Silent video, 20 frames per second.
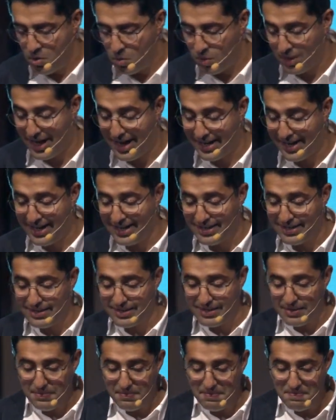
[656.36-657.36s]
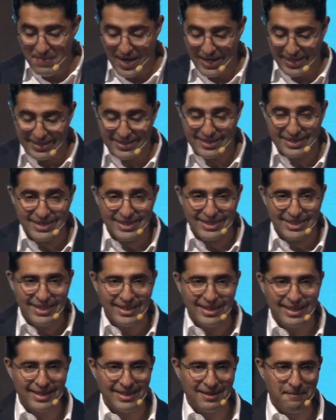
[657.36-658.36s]
Well, I can make it
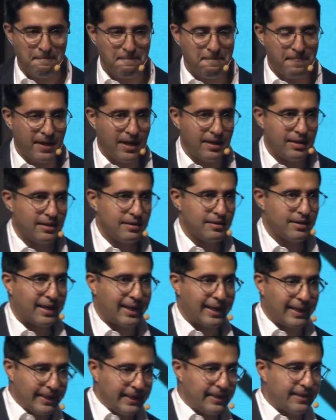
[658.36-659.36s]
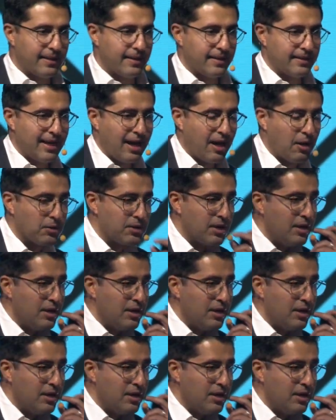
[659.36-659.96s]
clear now